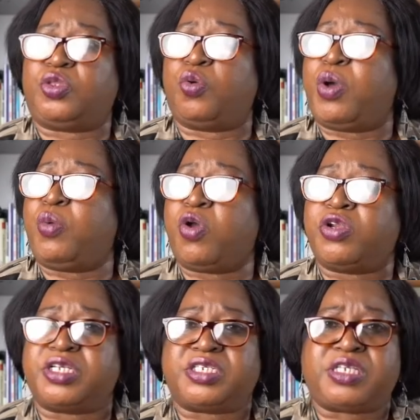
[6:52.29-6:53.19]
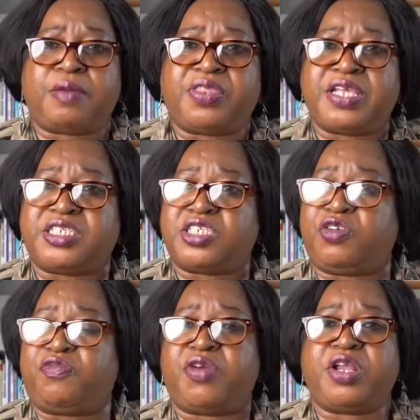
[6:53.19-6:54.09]
the way we understand things is
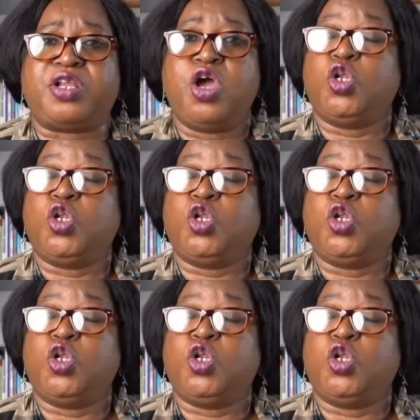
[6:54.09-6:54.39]
different.